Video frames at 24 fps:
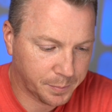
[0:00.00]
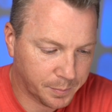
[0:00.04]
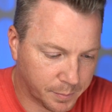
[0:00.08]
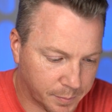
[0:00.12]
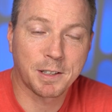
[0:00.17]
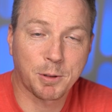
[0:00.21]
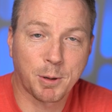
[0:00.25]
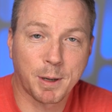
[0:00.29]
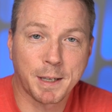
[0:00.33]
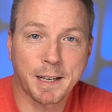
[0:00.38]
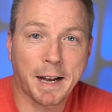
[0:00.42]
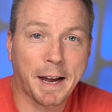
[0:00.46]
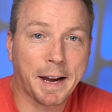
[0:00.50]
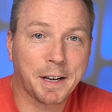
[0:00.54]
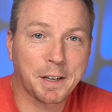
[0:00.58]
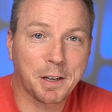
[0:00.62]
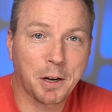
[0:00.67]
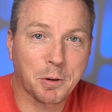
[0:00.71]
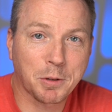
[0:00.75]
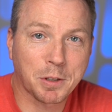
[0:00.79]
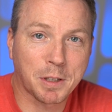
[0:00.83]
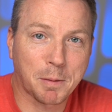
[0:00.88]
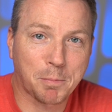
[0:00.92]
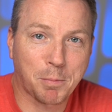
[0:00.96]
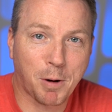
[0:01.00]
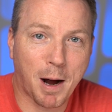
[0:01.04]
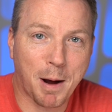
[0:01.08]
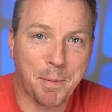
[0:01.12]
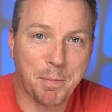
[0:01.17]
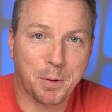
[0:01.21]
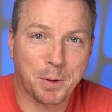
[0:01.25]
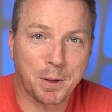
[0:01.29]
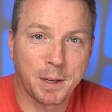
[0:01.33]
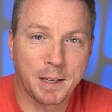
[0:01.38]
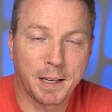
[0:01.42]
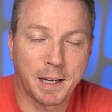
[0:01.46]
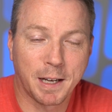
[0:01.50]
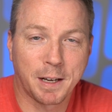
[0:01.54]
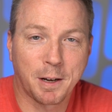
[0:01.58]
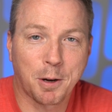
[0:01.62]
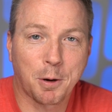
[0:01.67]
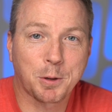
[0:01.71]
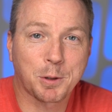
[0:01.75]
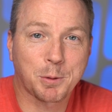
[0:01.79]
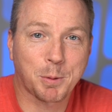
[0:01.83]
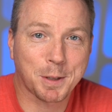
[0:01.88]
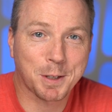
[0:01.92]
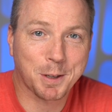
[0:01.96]
So it diagnosed it properly. It
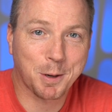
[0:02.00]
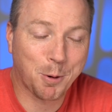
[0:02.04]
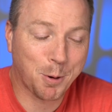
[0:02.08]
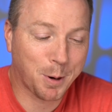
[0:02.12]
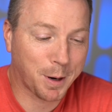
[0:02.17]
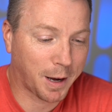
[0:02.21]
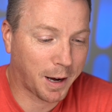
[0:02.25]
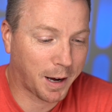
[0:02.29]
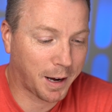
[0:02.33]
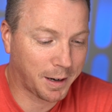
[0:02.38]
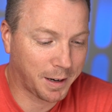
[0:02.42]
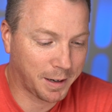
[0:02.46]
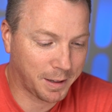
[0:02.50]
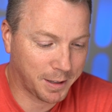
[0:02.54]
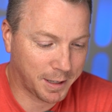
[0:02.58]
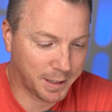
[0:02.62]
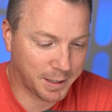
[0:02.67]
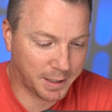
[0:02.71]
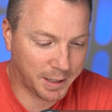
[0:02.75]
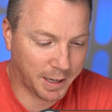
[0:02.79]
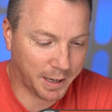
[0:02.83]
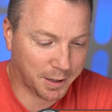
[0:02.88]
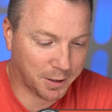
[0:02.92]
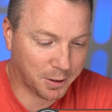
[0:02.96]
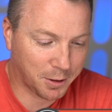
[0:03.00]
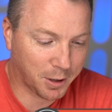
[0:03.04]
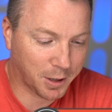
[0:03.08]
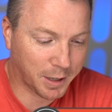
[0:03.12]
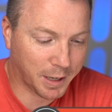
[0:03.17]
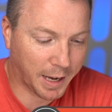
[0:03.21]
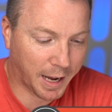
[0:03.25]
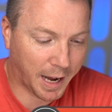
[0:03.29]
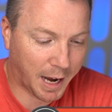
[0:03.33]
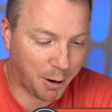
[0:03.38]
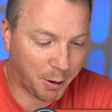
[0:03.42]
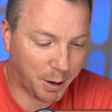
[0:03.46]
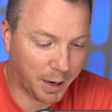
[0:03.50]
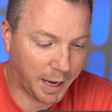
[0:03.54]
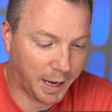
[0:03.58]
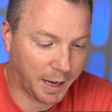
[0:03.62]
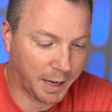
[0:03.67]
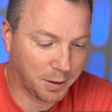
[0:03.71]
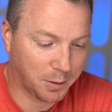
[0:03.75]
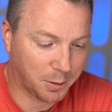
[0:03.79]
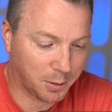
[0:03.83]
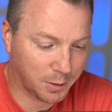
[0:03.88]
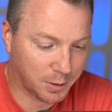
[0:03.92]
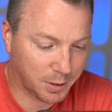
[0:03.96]
knows what's going on. Let's take a look at how it
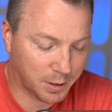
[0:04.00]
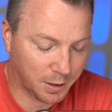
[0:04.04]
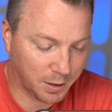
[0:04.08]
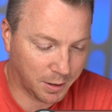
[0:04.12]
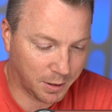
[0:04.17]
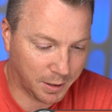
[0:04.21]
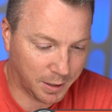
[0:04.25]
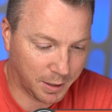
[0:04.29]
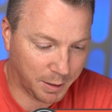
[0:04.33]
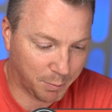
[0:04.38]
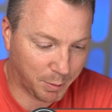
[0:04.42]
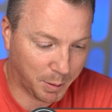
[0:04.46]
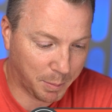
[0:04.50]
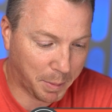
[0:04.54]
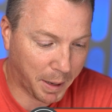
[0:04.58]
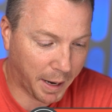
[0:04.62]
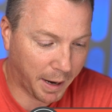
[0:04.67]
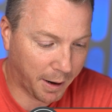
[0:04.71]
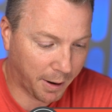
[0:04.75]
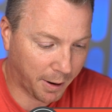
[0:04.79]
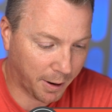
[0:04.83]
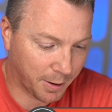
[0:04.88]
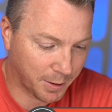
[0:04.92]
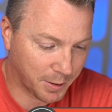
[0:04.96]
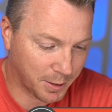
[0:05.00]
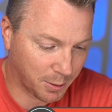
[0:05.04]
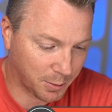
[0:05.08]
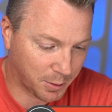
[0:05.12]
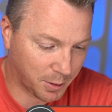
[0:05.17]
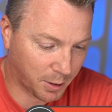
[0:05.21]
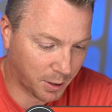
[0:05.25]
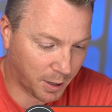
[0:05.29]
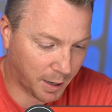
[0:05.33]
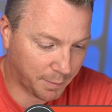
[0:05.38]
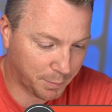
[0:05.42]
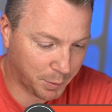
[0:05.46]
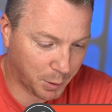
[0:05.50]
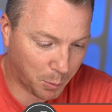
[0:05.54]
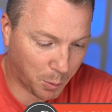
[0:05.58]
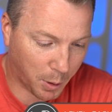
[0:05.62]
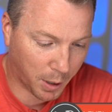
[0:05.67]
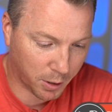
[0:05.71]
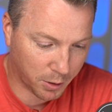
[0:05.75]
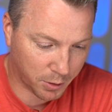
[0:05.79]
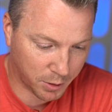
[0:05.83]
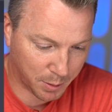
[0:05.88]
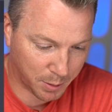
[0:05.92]
handles the repair. So turn off your water